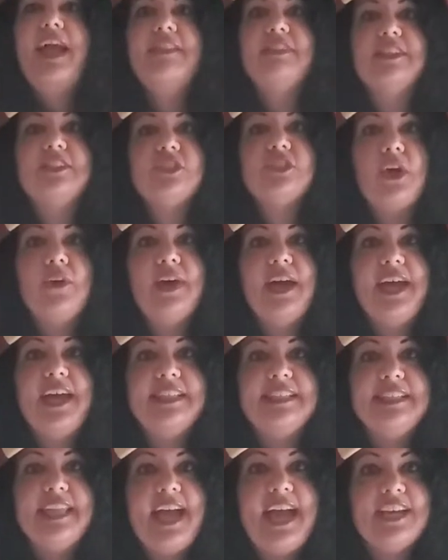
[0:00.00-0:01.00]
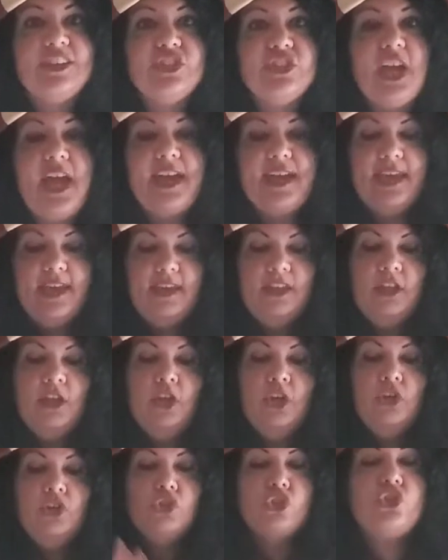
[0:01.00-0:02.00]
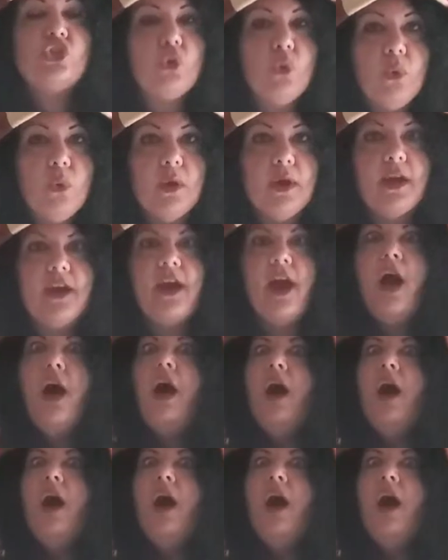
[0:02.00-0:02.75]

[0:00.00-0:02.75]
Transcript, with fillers: And let's go ahead and hashtag it. Sure.